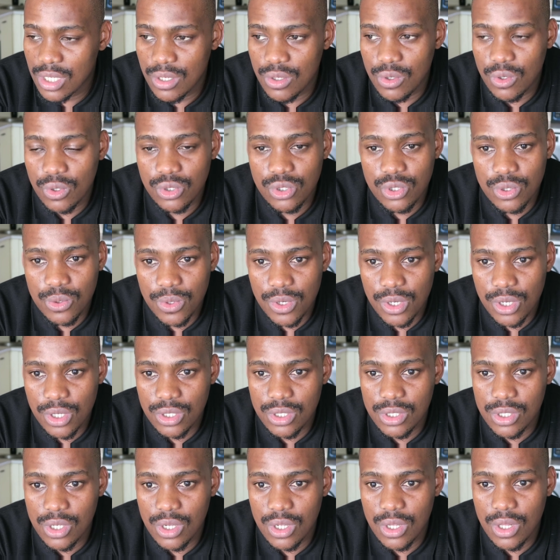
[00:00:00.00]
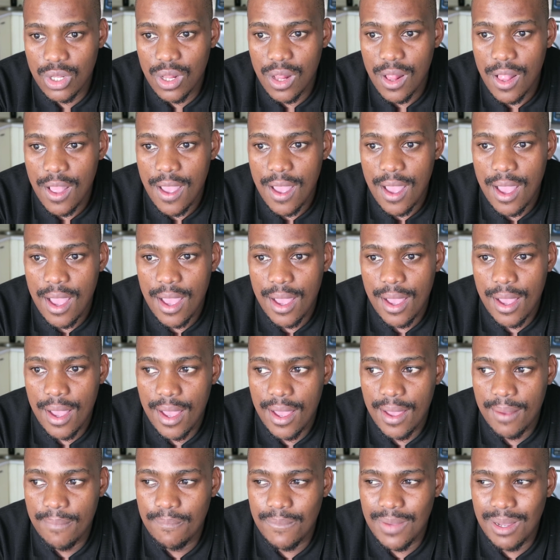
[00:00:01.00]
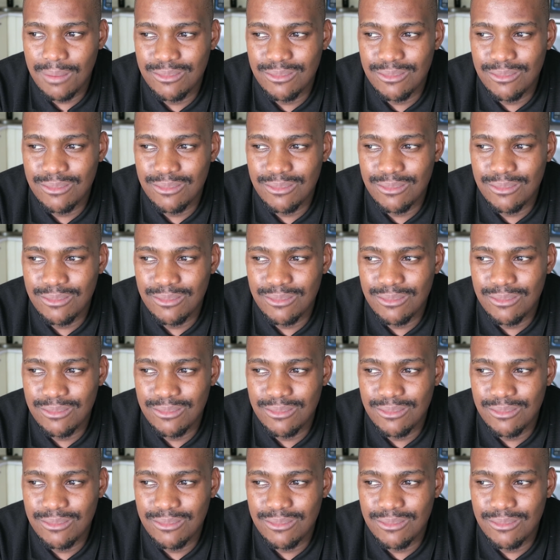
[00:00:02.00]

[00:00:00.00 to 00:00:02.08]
and go to rehearsal um,